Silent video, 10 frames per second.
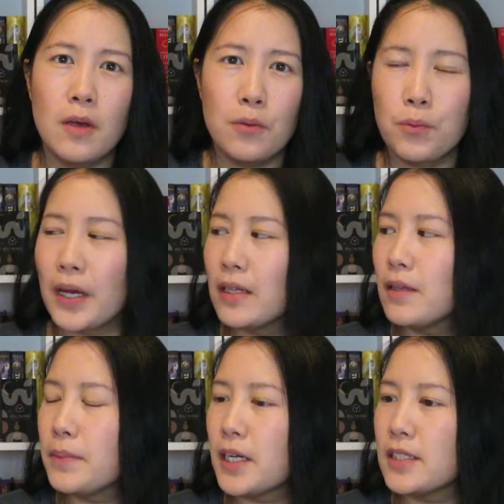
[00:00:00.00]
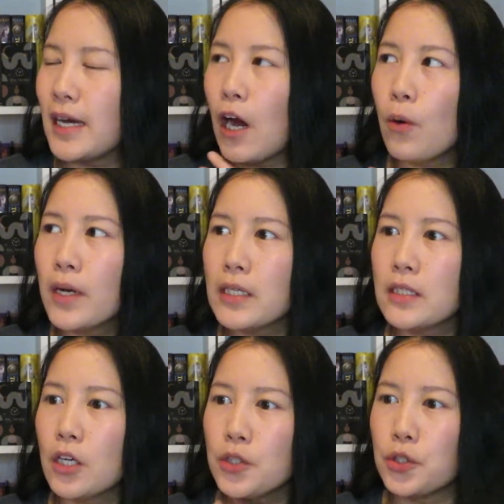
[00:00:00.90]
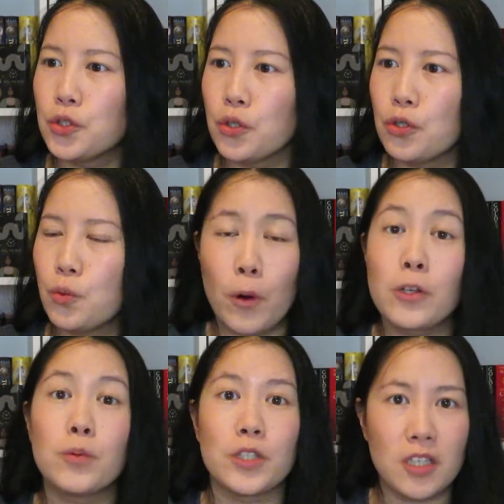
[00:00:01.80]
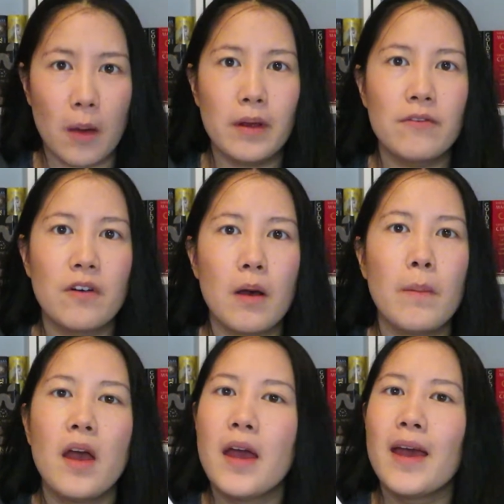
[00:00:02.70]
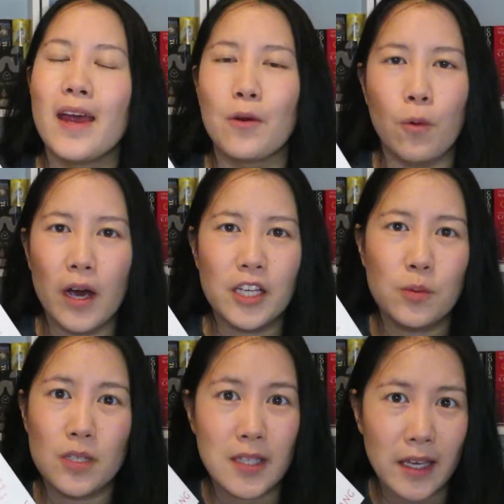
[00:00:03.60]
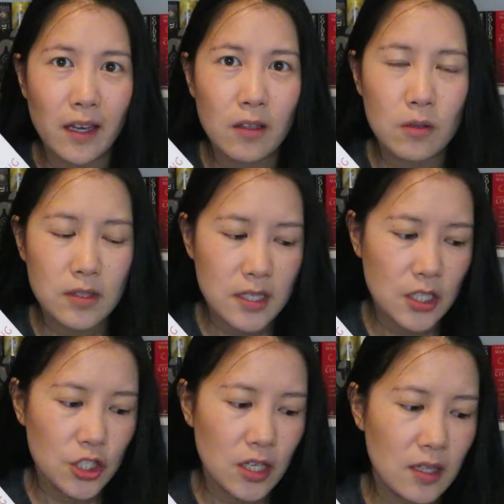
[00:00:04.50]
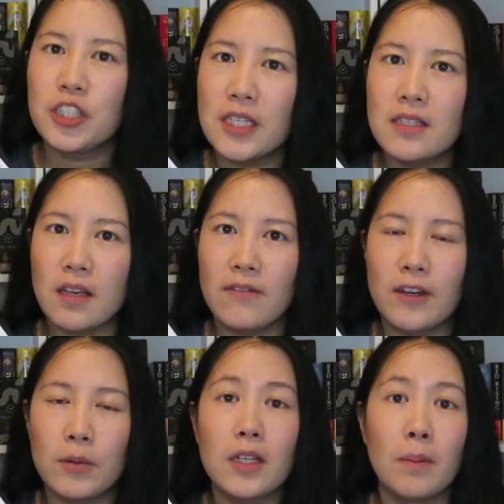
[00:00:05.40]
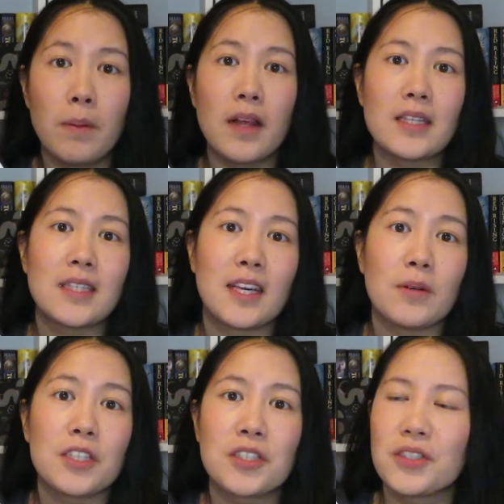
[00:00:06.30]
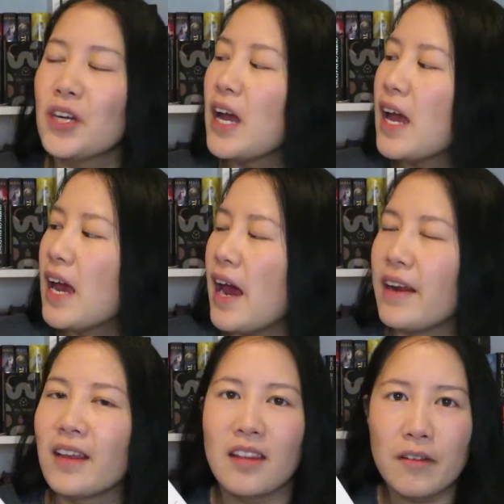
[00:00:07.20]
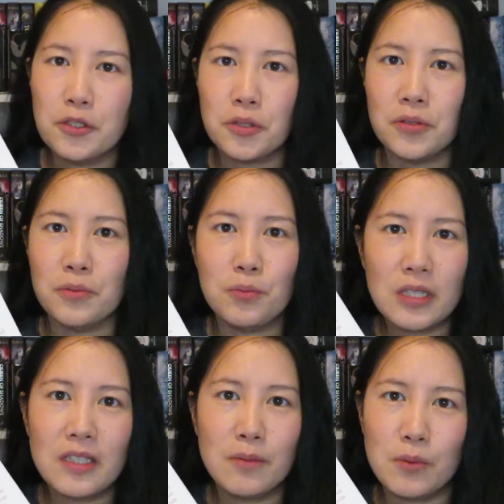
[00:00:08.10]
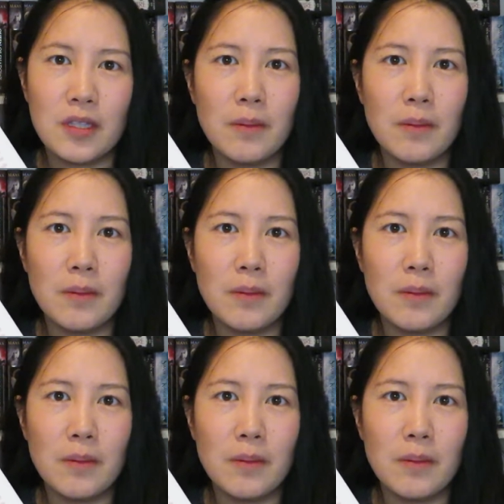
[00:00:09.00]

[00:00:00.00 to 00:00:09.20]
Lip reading: Rin, because I always understood where she was coming from and why she was taking those decisions. She is a very complex character and I loved her really, really